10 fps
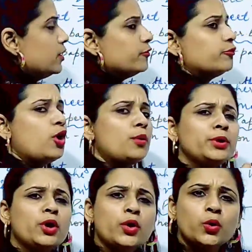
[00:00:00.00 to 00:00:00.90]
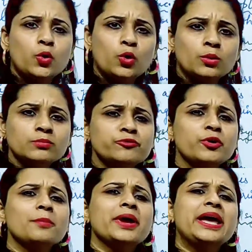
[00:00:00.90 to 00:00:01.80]
from your home,
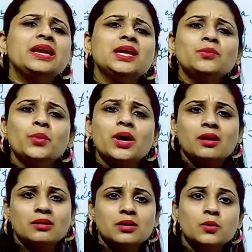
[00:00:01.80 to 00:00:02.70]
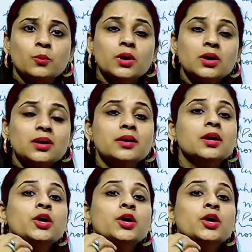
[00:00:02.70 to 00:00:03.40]
from anywhere in the world